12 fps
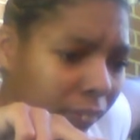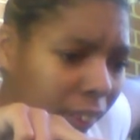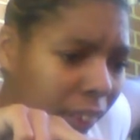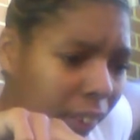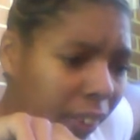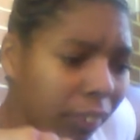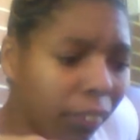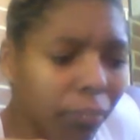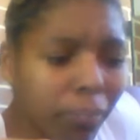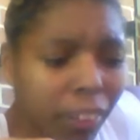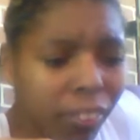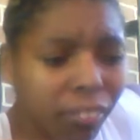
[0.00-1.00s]
Yeah, because
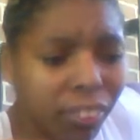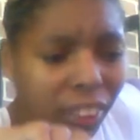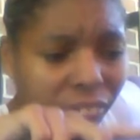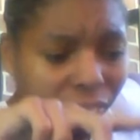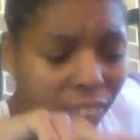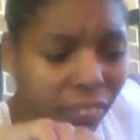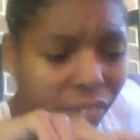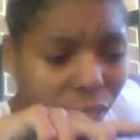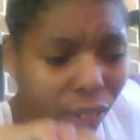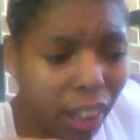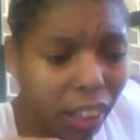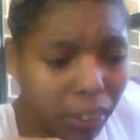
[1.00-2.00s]
basically when I first
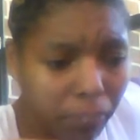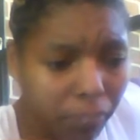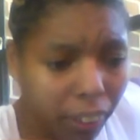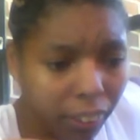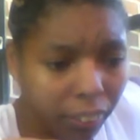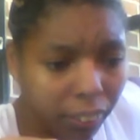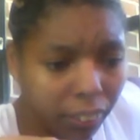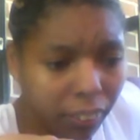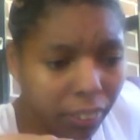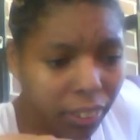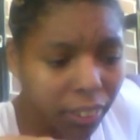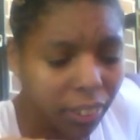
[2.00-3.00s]
try a product,
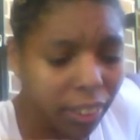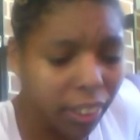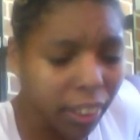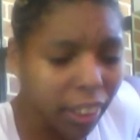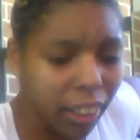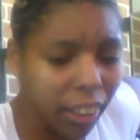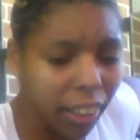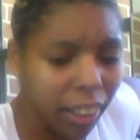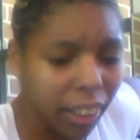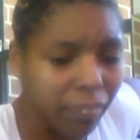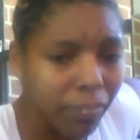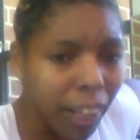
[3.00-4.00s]

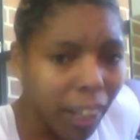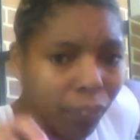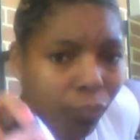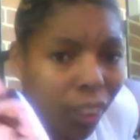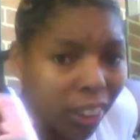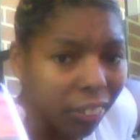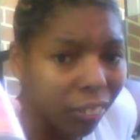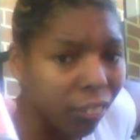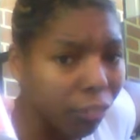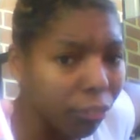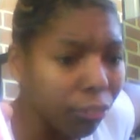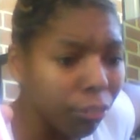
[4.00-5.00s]
I buy one or
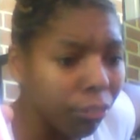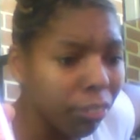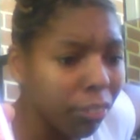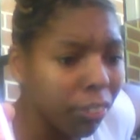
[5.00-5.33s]
two,